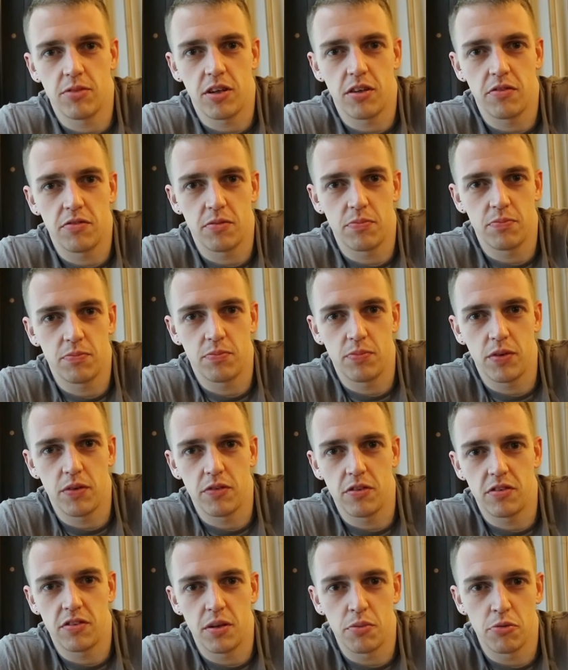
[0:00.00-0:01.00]
kind of a bit of
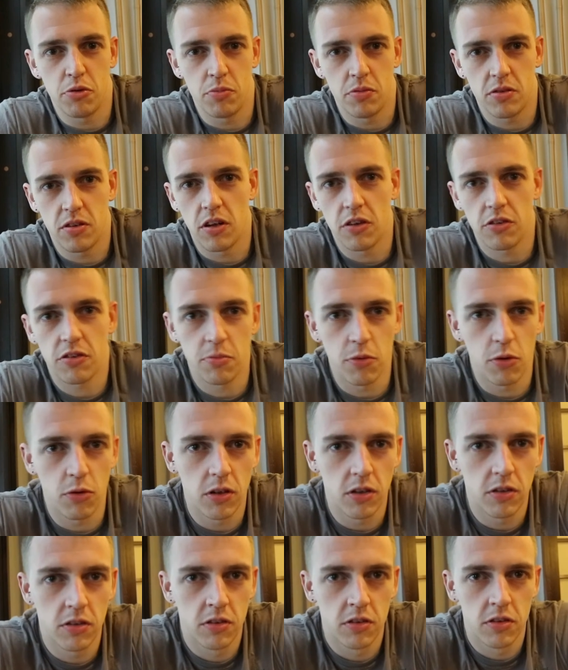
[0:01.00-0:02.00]
steam room, it's a lot smaller.
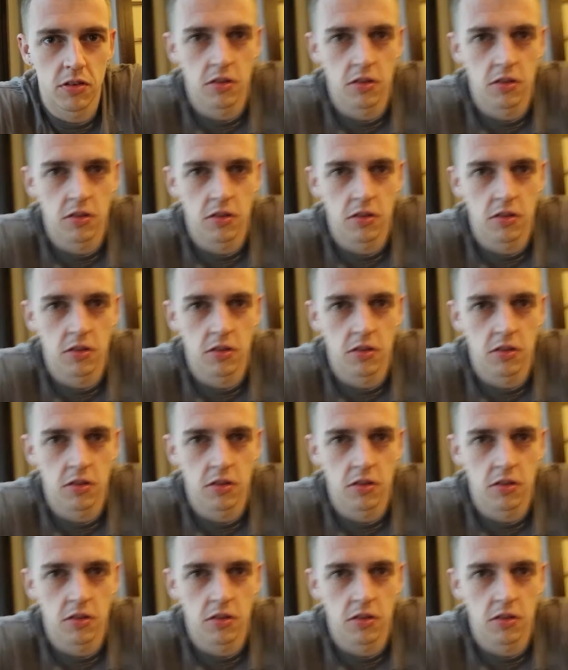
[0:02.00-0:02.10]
